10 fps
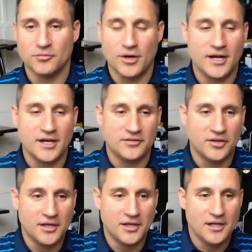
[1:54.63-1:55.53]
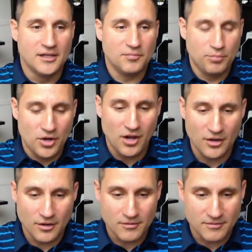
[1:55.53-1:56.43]
was let's put all
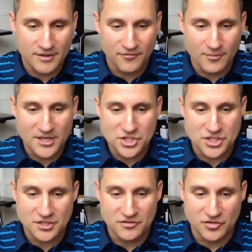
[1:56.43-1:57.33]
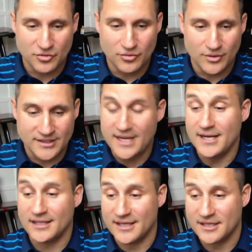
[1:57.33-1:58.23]
our information into a
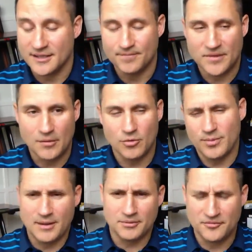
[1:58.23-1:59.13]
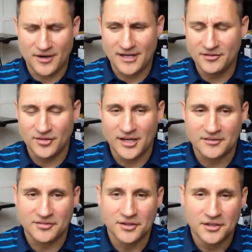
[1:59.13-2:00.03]
data lake and we'll be able to find
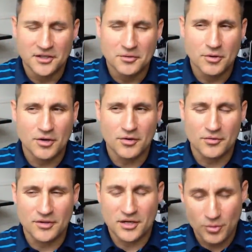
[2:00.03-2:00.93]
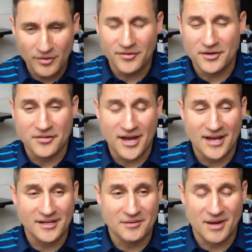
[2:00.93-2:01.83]
insights. Well, the equivalent of
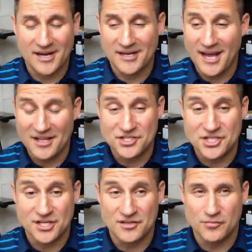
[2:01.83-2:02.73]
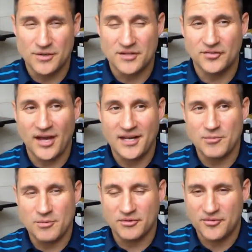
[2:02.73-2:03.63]
that in my analogy is we decided
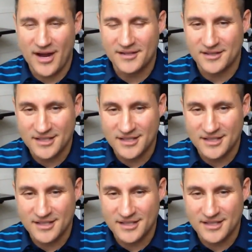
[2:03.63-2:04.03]
we would find the